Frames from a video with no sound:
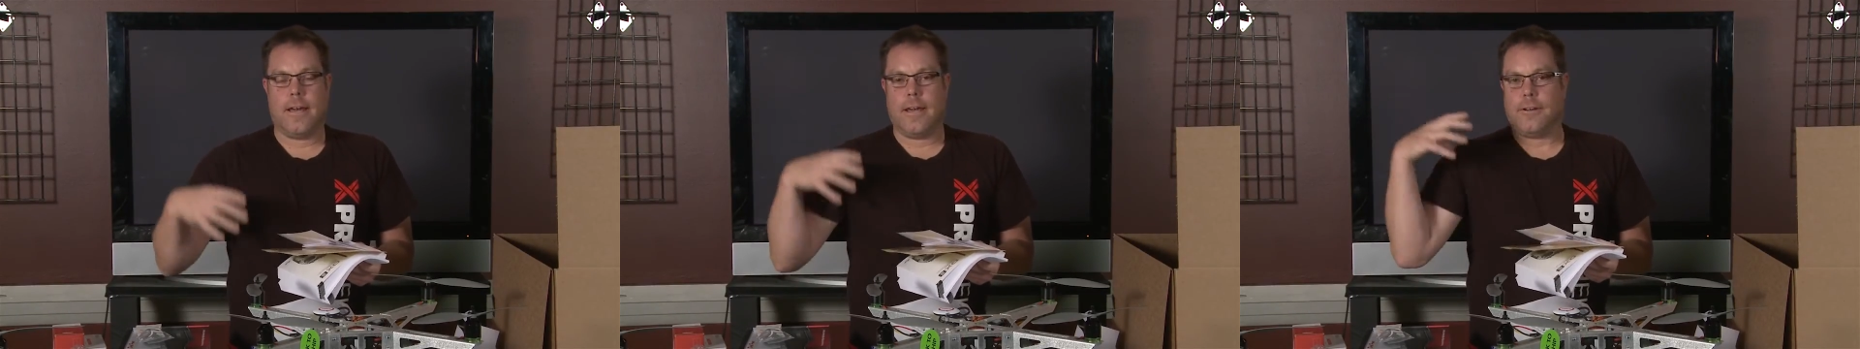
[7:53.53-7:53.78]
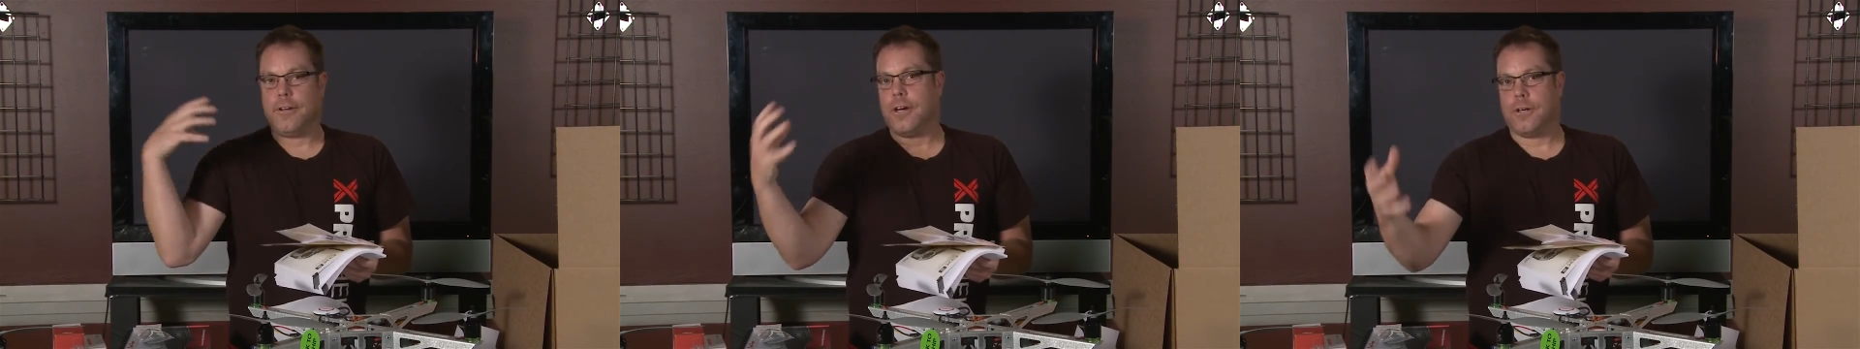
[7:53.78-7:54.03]

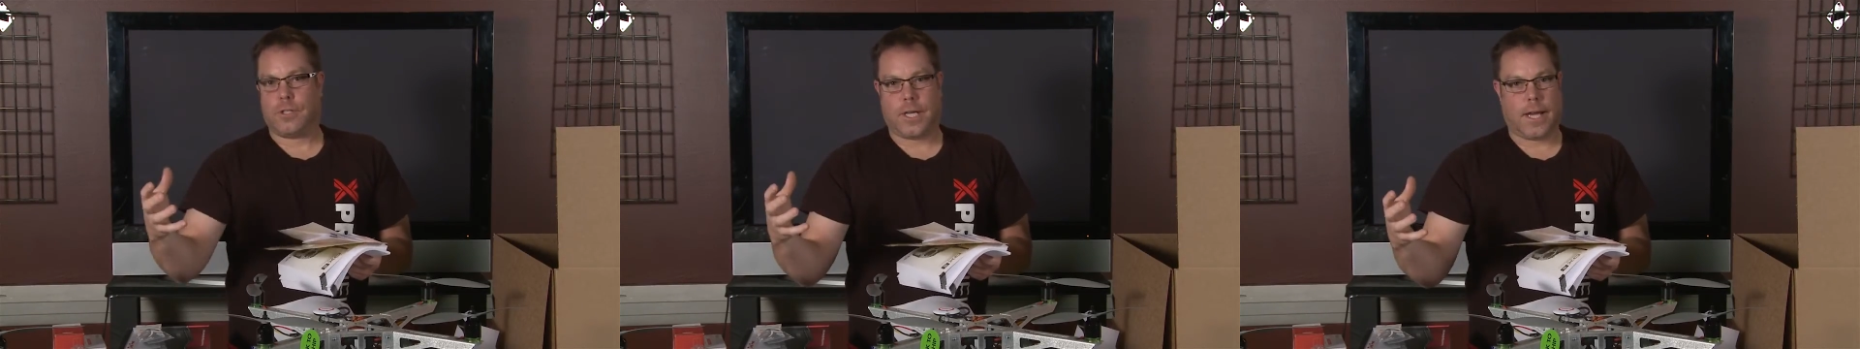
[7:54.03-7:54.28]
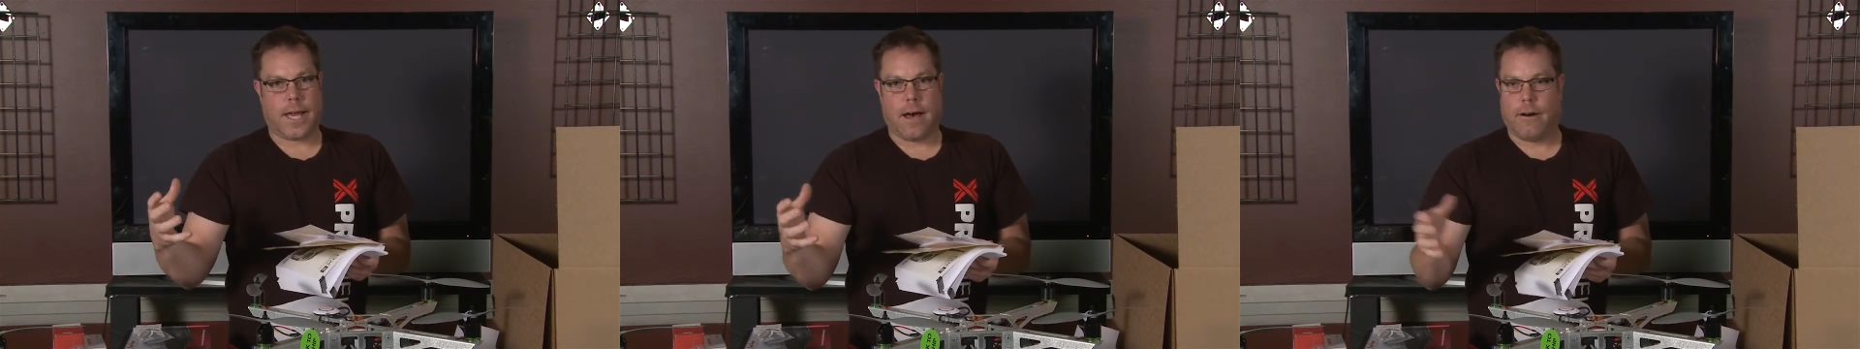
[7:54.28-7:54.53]
You can go
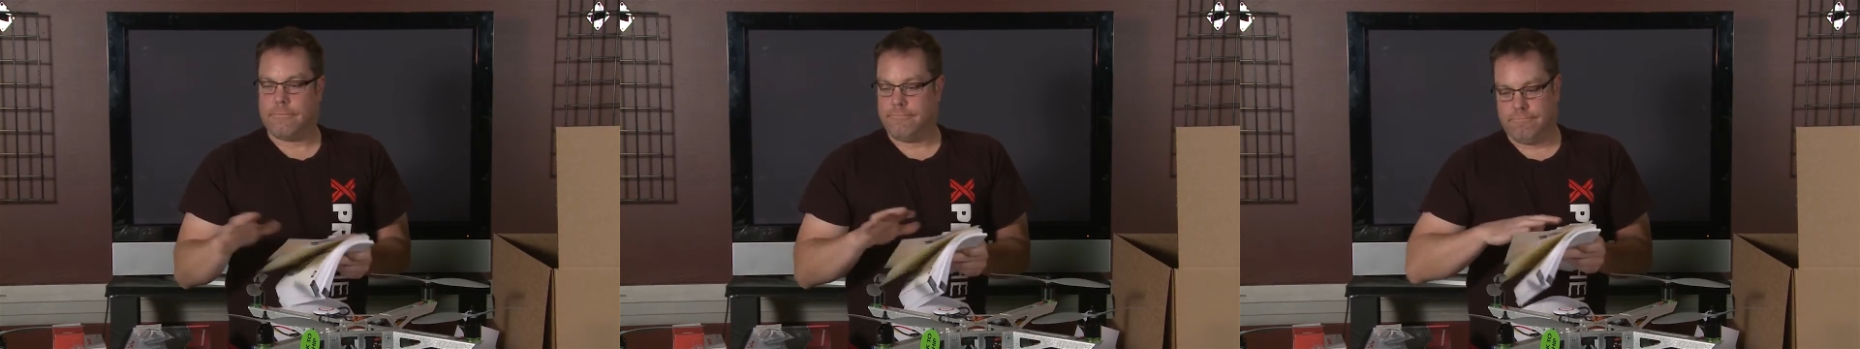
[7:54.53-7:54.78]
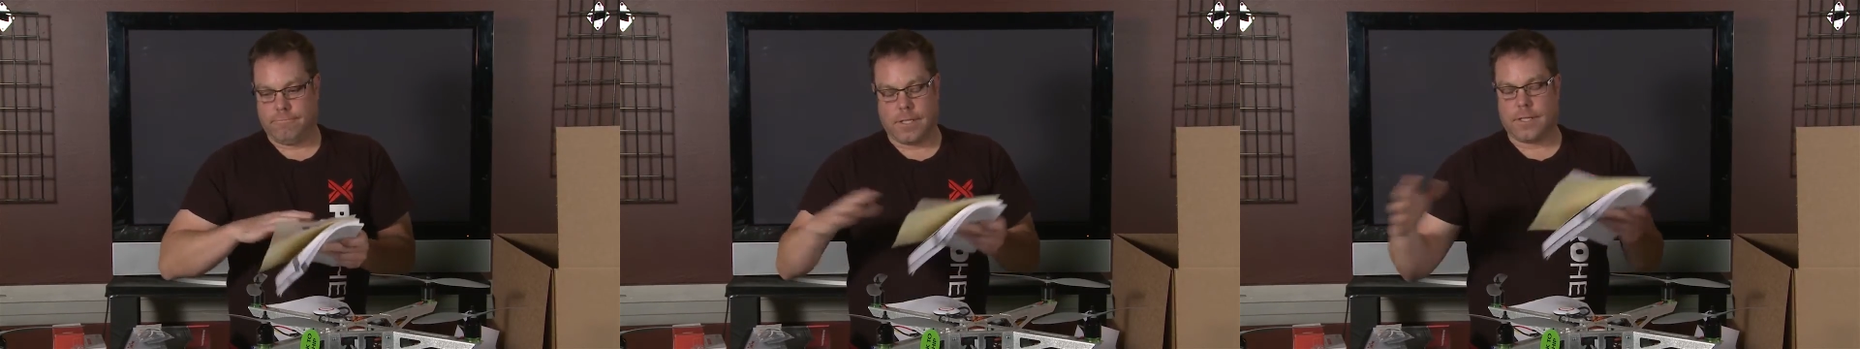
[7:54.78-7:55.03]
check out
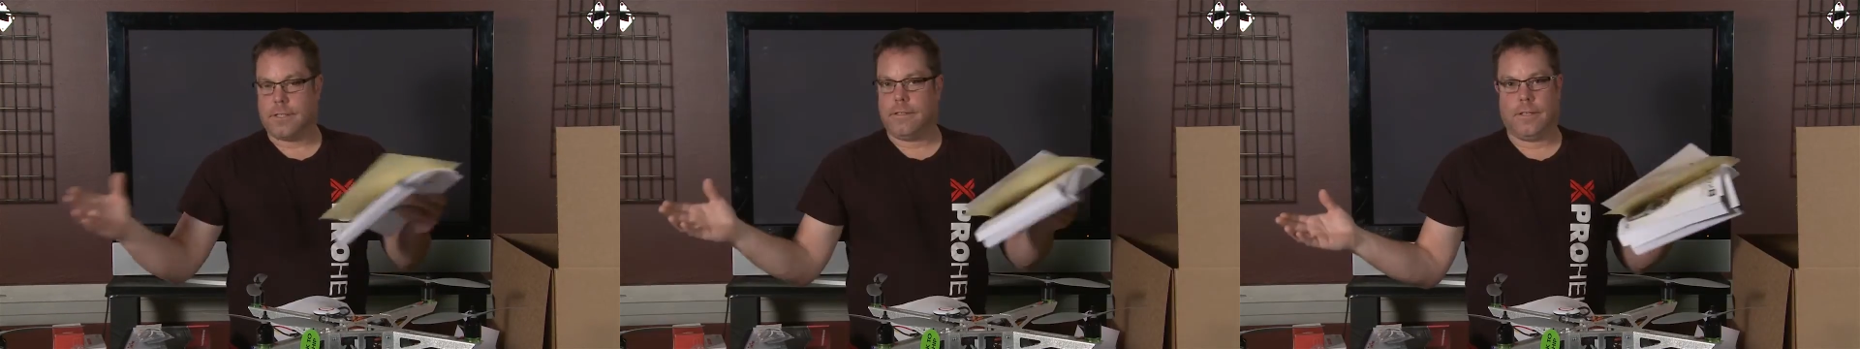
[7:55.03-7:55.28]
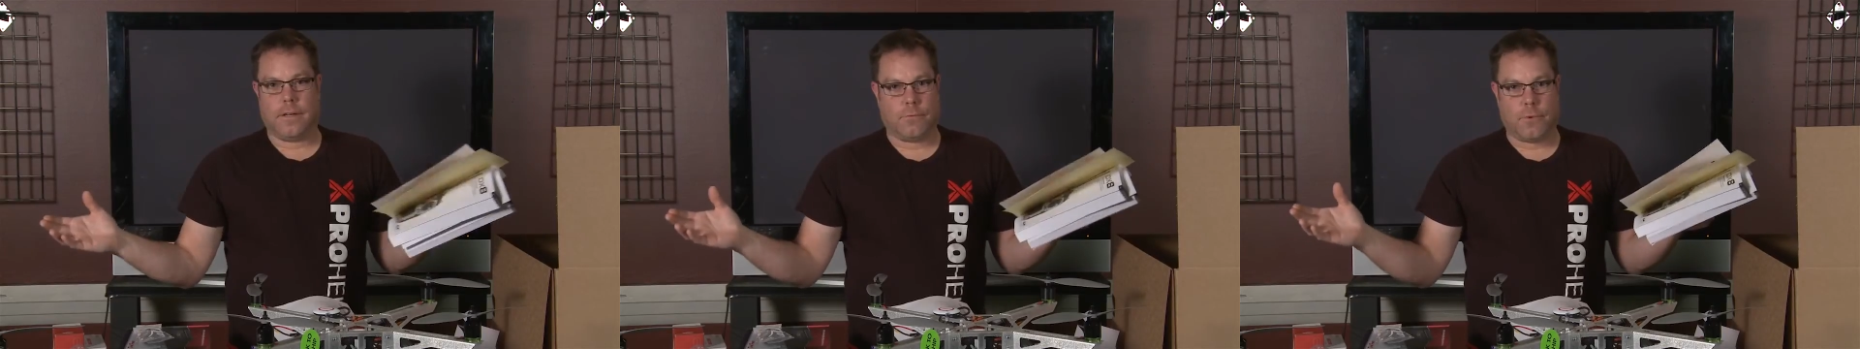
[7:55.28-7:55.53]

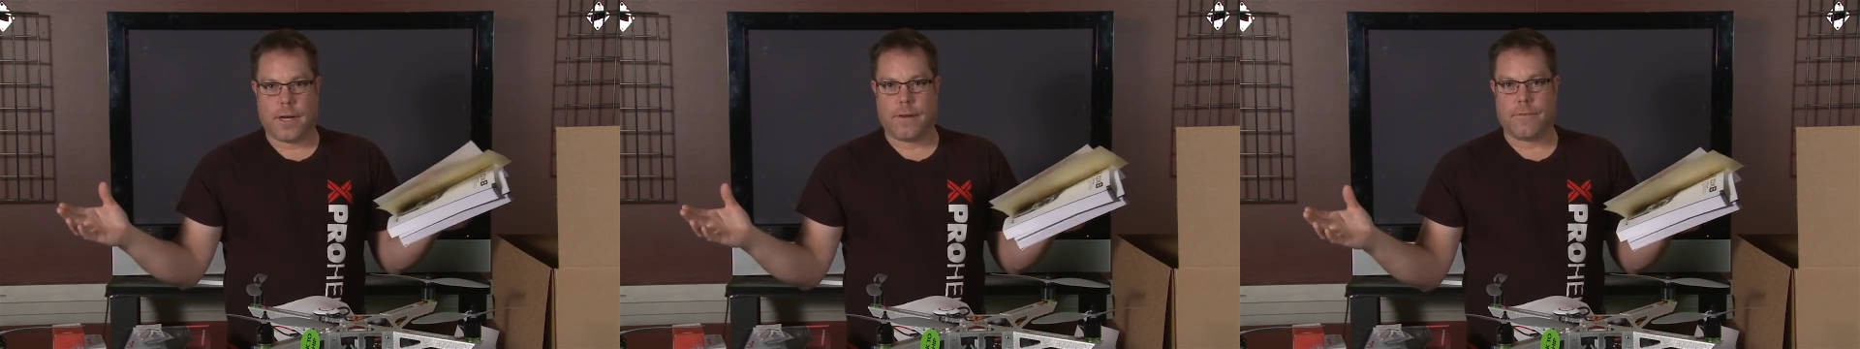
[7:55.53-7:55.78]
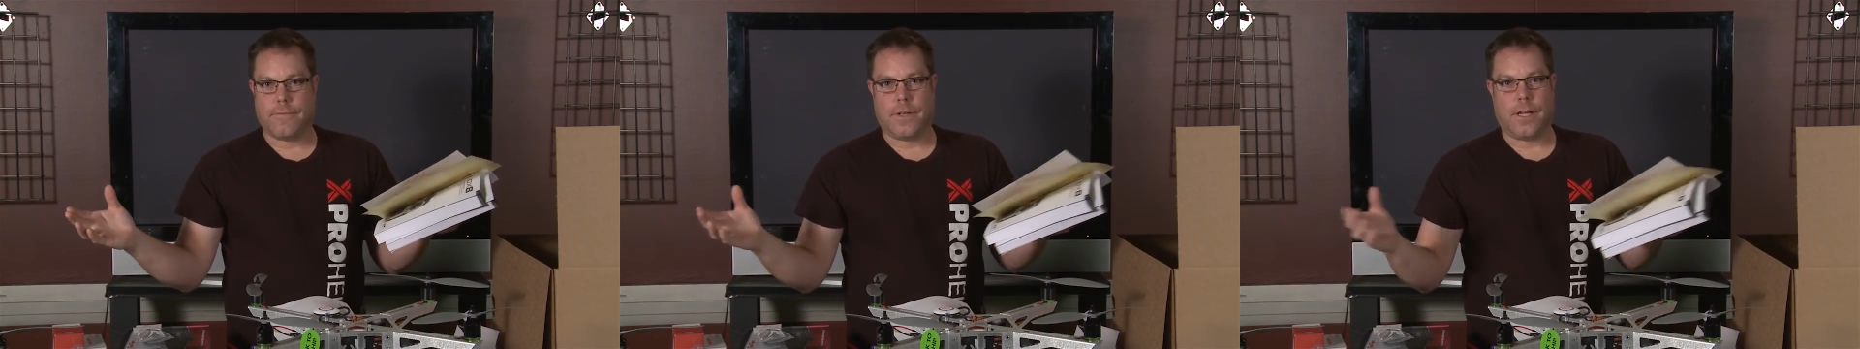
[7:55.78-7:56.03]

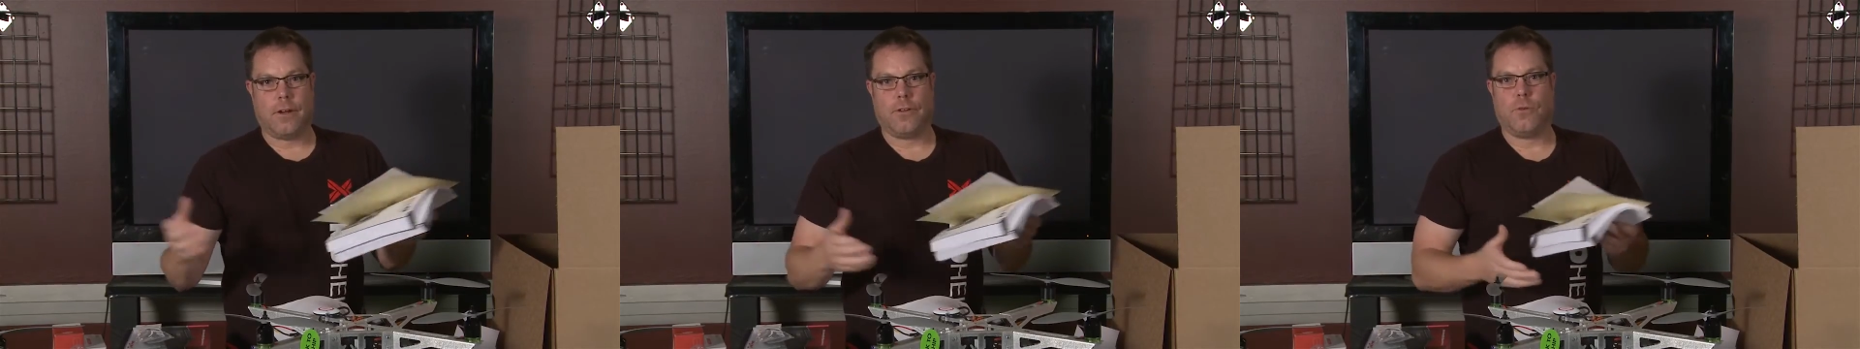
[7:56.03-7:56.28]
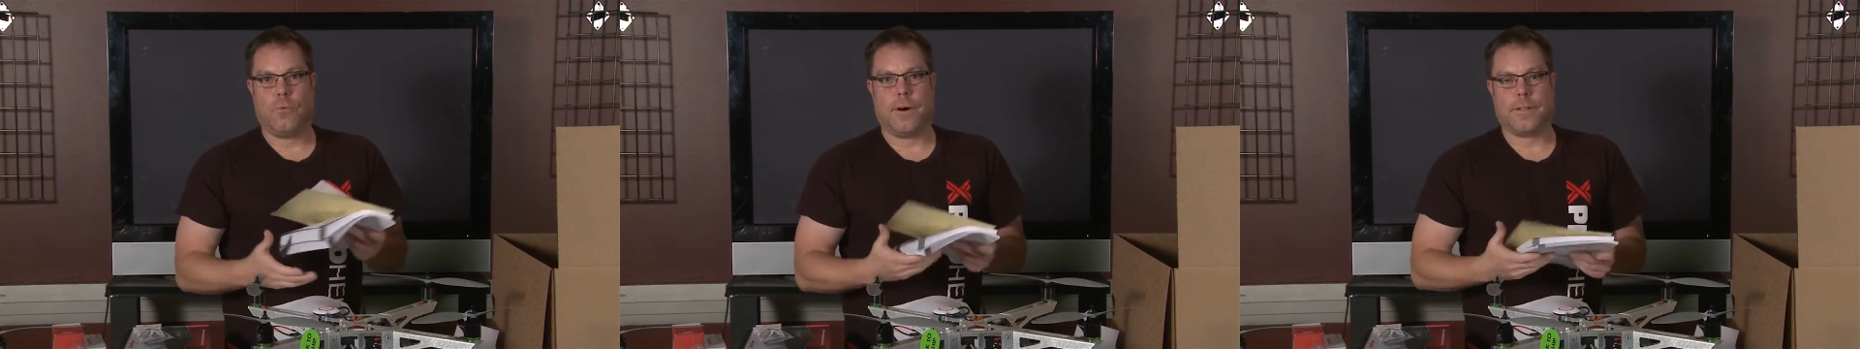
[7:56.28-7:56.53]
whatever video
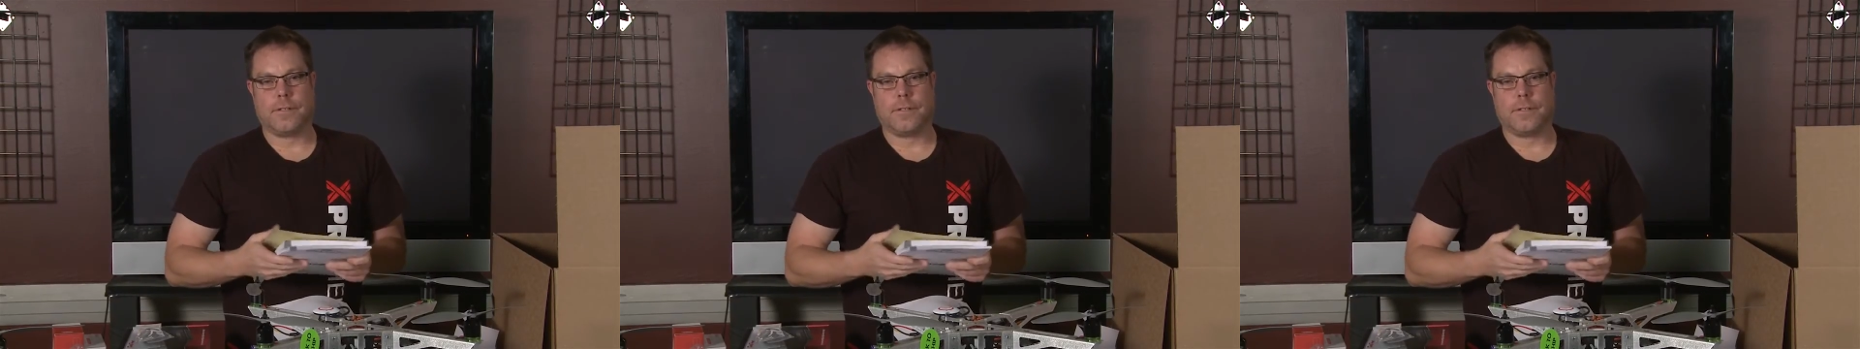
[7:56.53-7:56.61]
you want.